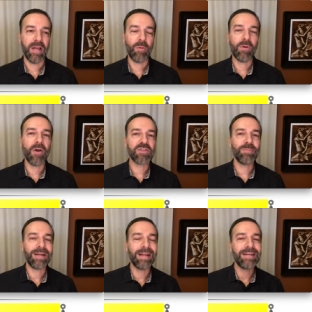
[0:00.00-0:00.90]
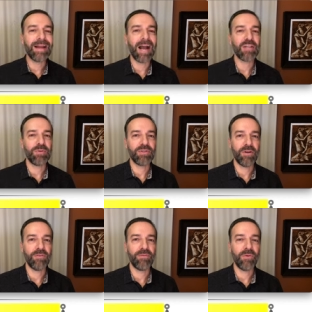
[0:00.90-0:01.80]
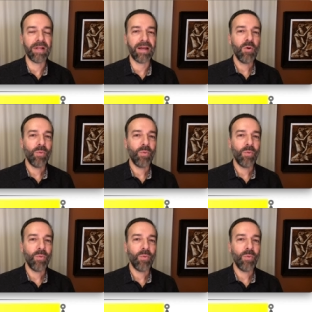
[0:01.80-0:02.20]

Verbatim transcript: And we're also paid a nice return for that.